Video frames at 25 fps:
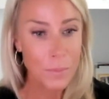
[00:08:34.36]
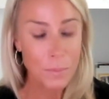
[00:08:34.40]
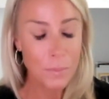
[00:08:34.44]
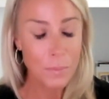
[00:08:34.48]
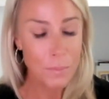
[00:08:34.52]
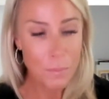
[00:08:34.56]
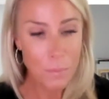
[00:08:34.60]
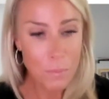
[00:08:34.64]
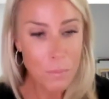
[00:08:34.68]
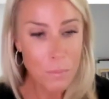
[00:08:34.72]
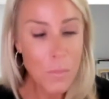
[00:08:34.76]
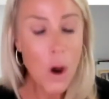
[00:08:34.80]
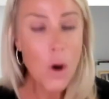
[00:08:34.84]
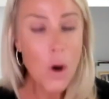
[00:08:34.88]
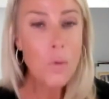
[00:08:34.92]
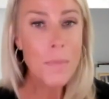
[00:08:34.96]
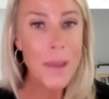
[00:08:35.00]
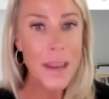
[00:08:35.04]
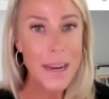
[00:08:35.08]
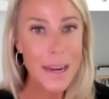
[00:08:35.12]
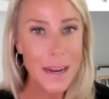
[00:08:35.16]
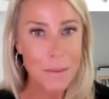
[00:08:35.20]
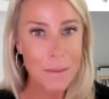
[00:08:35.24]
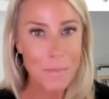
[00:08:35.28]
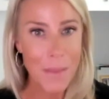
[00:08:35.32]

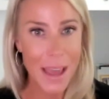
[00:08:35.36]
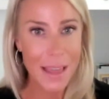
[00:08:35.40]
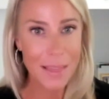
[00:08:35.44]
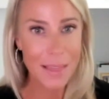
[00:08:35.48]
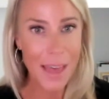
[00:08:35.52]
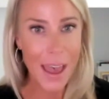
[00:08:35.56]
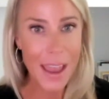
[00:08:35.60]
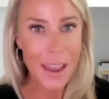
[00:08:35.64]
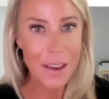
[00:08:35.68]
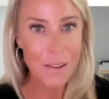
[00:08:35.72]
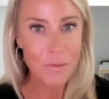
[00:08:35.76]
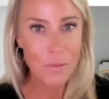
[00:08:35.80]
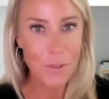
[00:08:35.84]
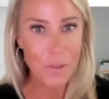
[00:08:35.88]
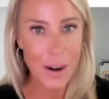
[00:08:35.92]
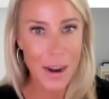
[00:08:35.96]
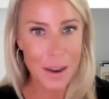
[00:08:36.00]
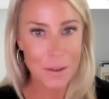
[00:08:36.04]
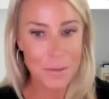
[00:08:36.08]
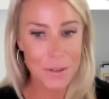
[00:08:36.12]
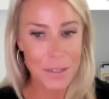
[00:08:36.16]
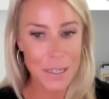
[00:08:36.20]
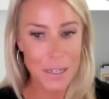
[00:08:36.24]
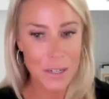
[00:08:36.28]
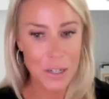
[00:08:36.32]
moment in my life when I
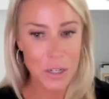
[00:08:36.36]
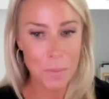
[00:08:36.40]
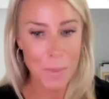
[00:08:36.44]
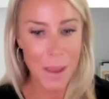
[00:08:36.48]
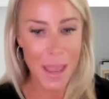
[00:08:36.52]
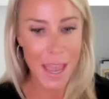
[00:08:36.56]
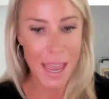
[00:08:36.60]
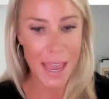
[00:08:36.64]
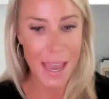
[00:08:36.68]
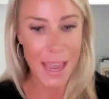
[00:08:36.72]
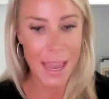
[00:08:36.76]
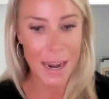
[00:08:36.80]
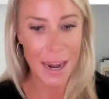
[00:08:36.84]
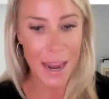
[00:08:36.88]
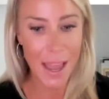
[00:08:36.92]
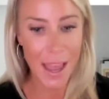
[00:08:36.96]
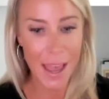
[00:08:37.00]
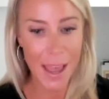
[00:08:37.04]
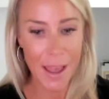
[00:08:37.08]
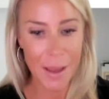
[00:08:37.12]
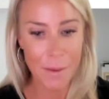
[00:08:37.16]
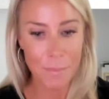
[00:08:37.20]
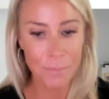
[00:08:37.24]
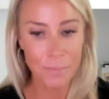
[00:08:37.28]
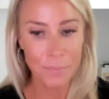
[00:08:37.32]
was in Japan.
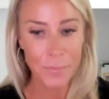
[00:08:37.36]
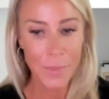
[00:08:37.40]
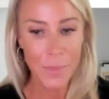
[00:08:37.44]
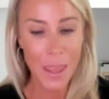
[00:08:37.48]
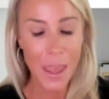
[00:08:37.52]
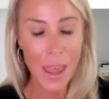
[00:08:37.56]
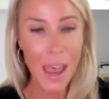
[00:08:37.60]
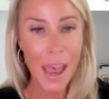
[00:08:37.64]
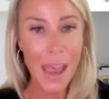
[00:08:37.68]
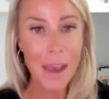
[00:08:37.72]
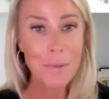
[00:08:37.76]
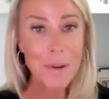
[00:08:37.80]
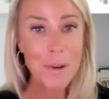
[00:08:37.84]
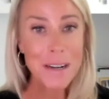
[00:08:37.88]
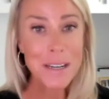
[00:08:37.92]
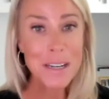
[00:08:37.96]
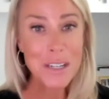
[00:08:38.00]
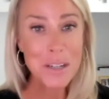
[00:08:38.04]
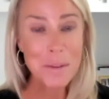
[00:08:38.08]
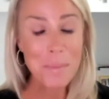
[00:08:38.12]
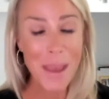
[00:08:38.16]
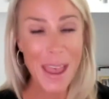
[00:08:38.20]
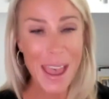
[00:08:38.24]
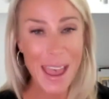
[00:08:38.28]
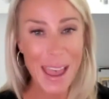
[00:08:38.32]
Um, I went to
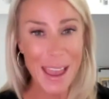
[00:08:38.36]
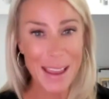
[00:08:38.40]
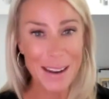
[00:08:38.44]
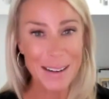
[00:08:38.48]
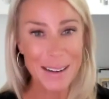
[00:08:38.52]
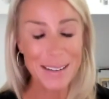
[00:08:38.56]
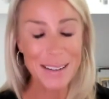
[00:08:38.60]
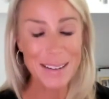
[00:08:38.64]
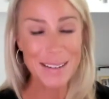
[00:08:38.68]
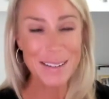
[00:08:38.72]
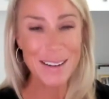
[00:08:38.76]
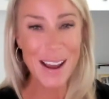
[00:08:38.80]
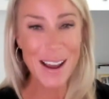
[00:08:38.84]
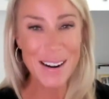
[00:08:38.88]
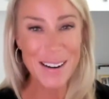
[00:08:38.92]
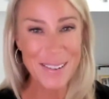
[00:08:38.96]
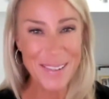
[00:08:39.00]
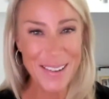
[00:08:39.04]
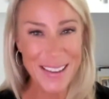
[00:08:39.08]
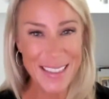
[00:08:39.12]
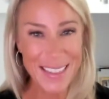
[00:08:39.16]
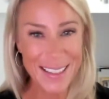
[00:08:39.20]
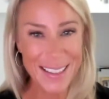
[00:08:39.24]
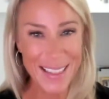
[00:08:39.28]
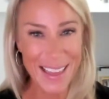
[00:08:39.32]
Japan not
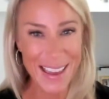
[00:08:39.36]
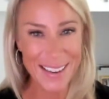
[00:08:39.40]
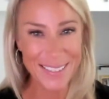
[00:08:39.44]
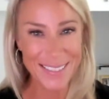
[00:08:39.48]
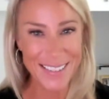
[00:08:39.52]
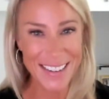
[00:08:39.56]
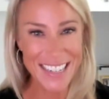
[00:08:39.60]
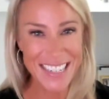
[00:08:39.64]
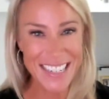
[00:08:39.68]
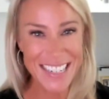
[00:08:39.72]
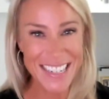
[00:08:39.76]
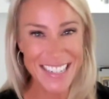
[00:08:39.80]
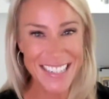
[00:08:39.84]
knowing the language,